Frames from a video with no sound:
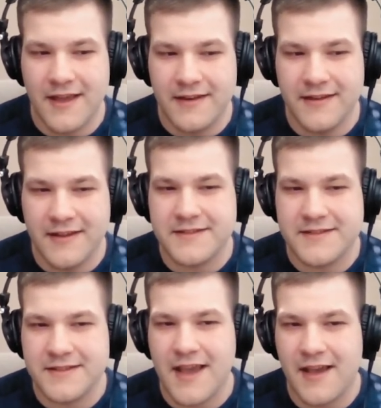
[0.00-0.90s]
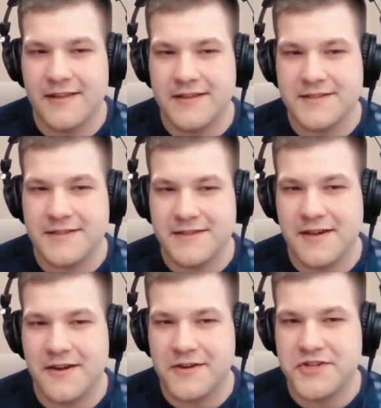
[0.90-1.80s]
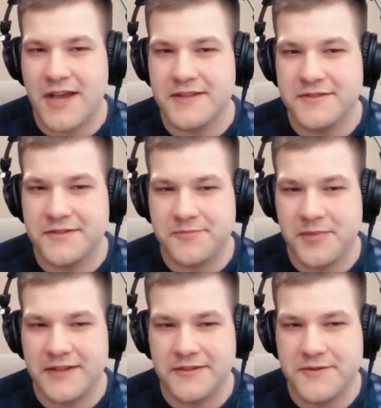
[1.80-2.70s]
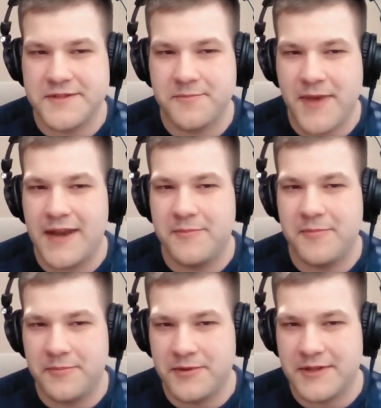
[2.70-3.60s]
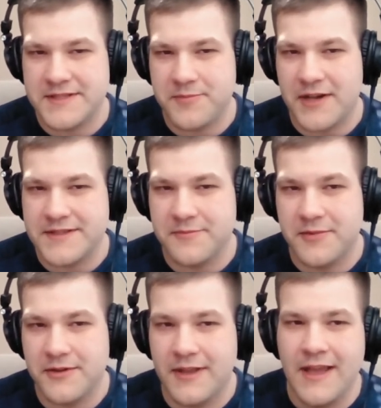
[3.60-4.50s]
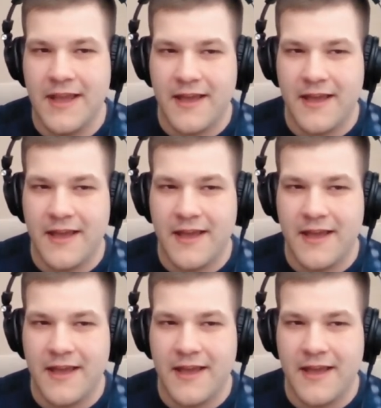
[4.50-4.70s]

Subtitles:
and its scale is our chance to speak to as many people as possible.